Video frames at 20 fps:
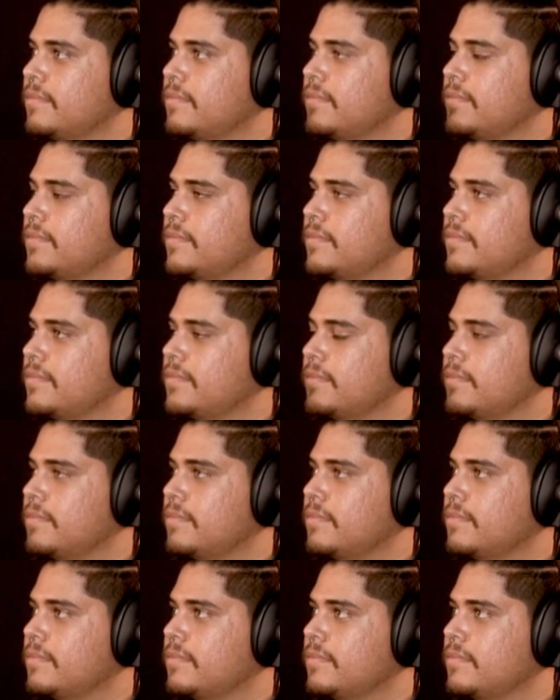
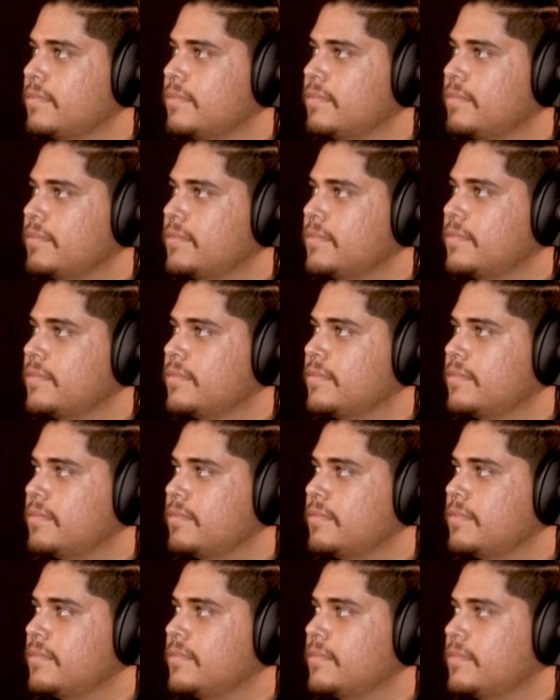
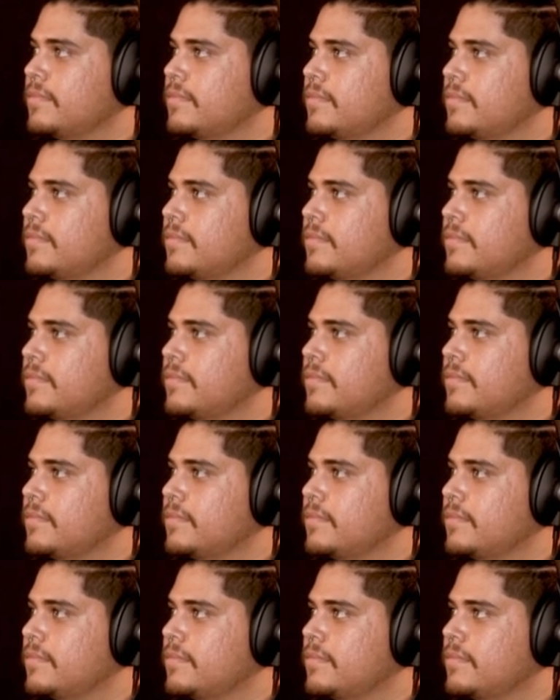
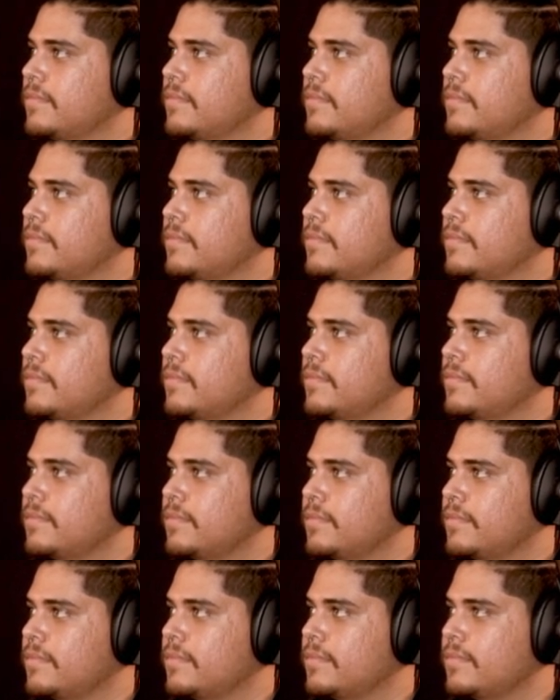
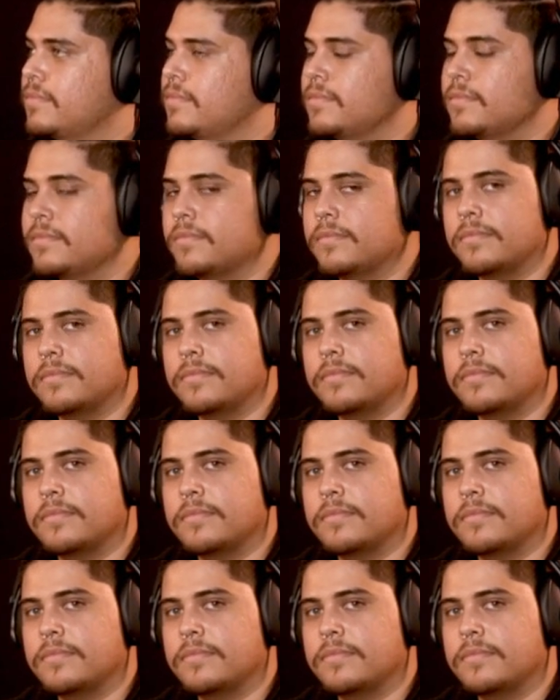[no speech]